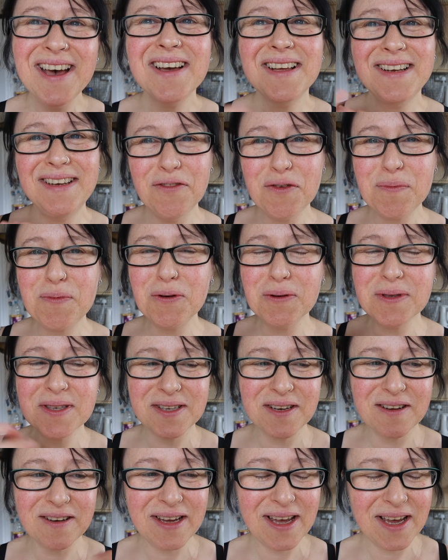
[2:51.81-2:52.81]
Liverpool
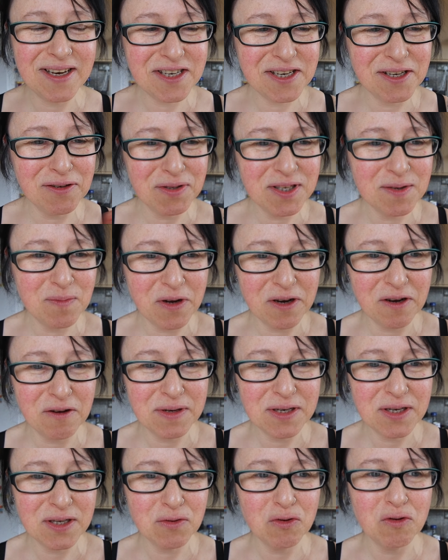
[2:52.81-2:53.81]
tonight, Edge Hill tomorrow,
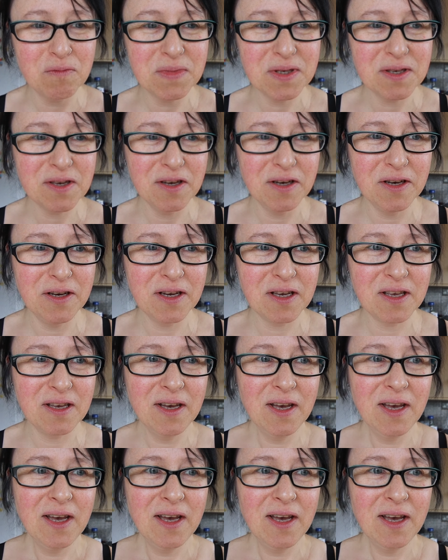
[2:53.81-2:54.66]
which is Ormskirk.